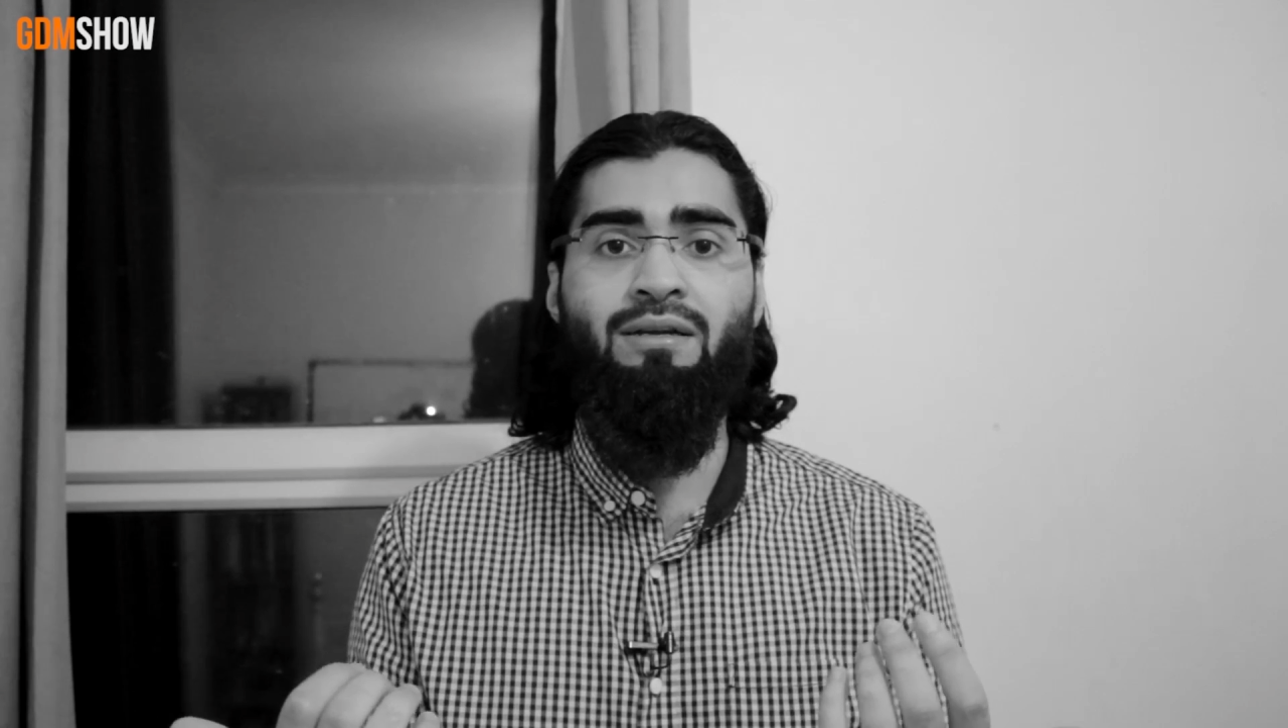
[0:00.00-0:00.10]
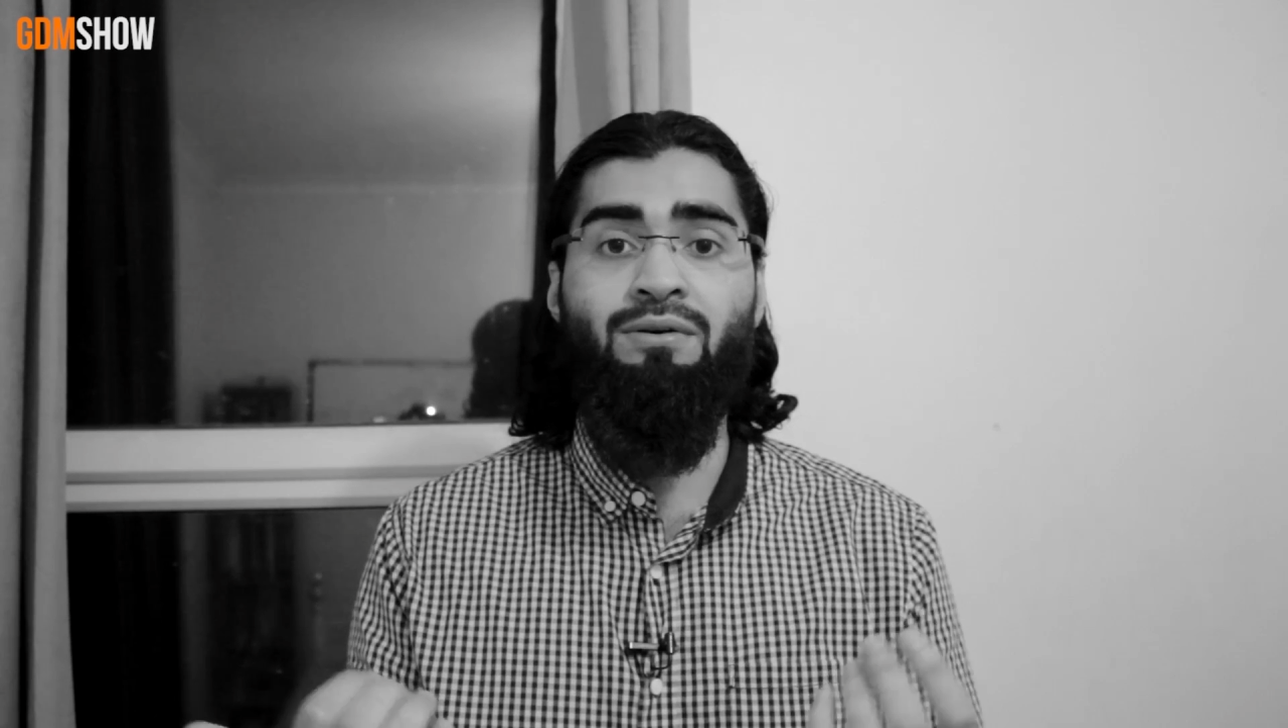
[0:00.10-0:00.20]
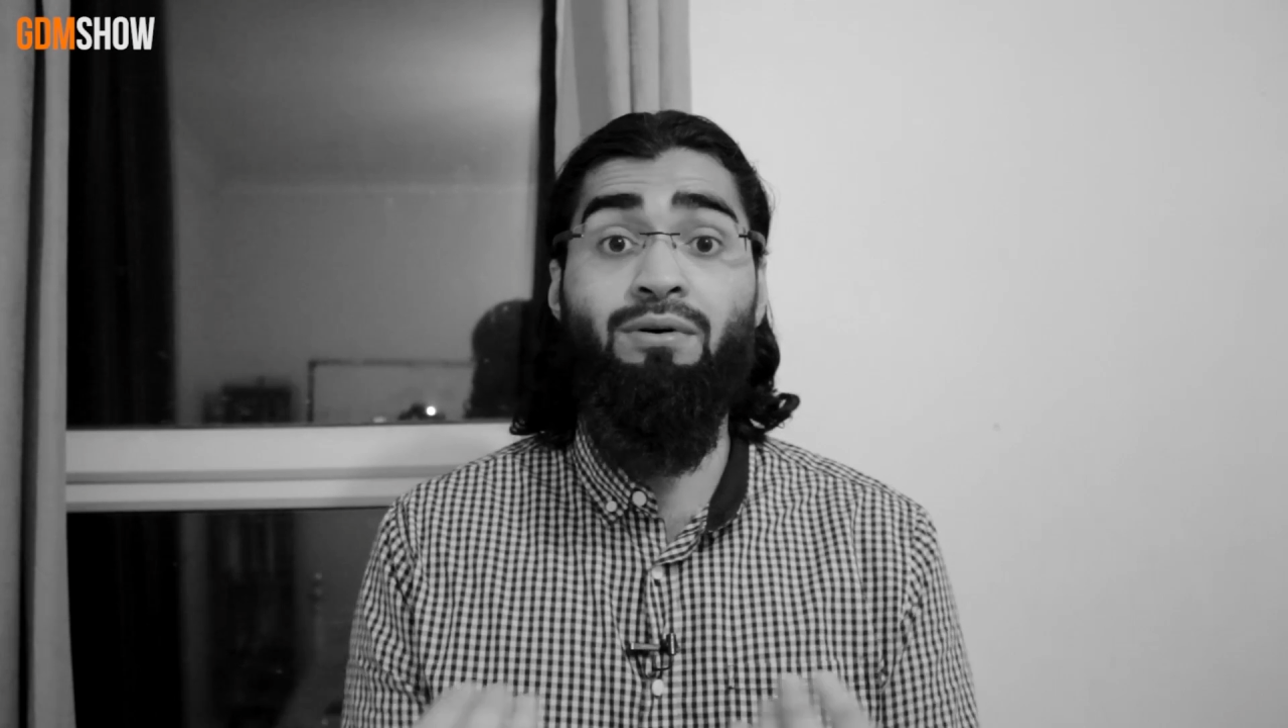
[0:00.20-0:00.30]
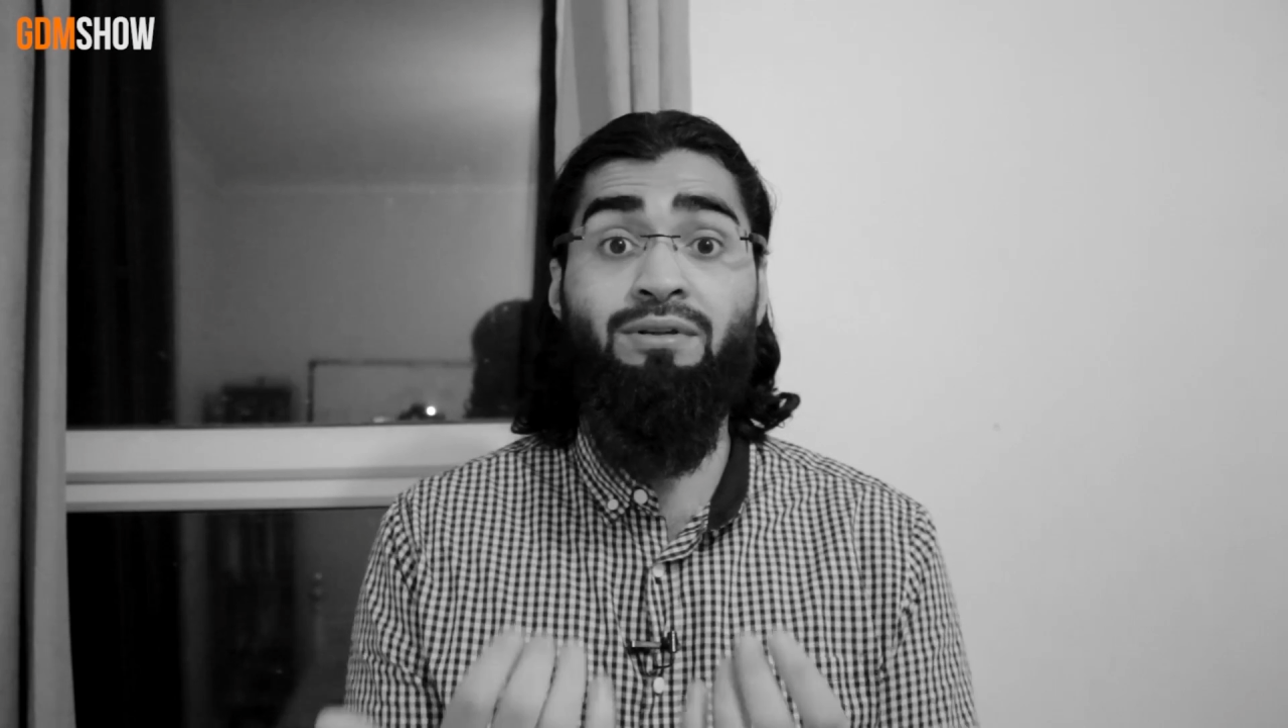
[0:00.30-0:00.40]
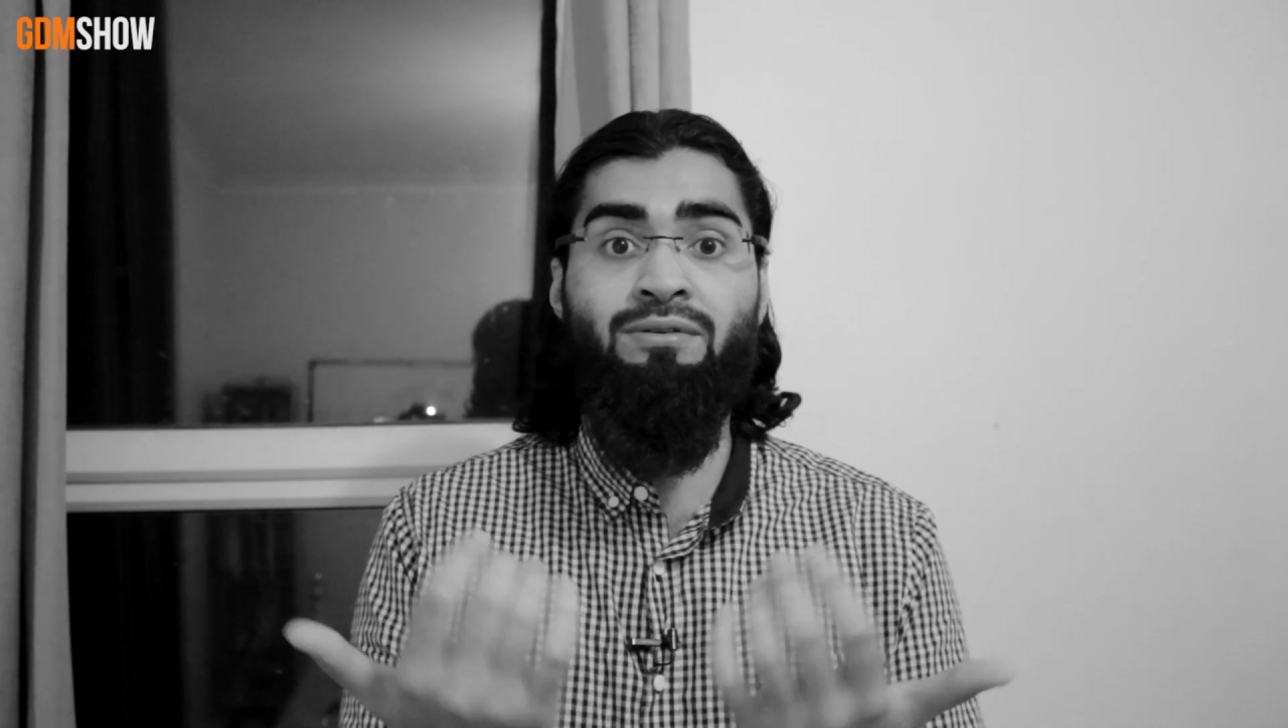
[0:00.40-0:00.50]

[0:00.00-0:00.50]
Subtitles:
God